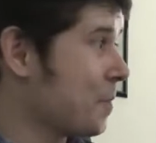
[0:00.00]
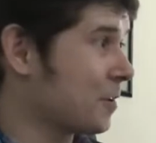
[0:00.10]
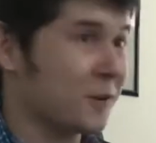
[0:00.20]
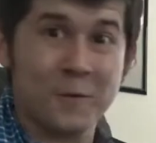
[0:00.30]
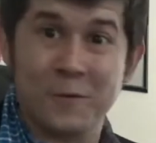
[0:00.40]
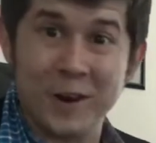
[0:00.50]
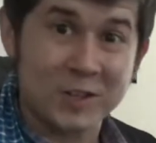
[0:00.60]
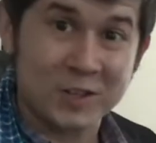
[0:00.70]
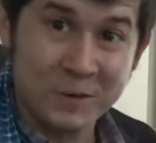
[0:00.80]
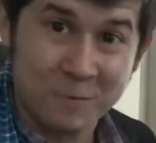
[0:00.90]
I'm gonna go
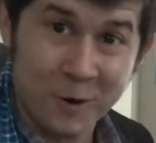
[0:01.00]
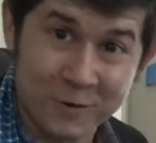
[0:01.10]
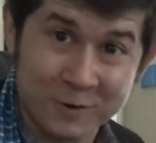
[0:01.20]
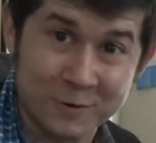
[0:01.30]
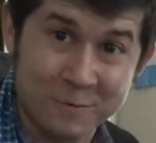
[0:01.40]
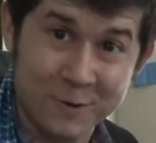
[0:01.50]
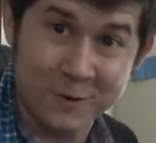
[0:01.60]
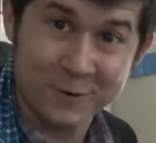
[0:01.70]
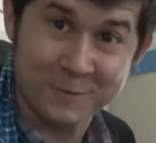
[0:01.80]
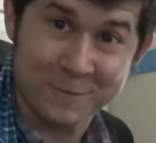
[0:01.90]
find Sheepover's
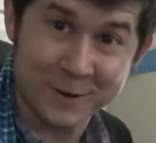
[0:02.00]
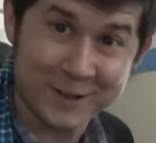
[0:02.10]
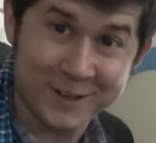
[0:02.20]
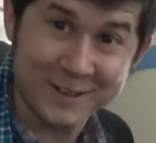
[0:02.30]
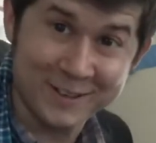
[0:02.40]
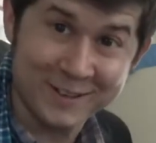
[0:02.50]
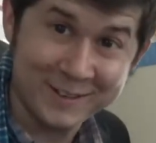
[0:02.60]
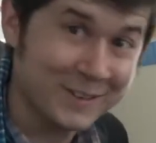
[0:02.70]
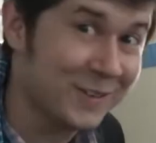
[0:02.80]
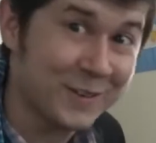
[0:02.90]
computer and put it in there,
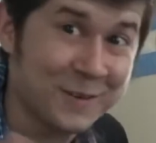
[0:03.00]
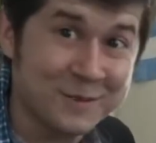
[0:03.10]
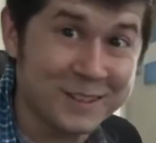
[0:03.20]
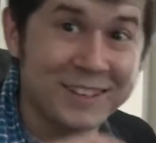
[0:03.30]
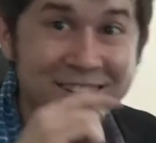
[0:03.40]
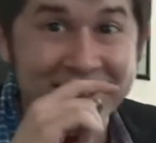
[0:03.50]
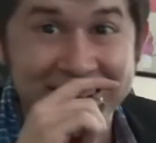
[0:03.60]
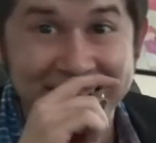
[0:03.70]
you know what I'm saying?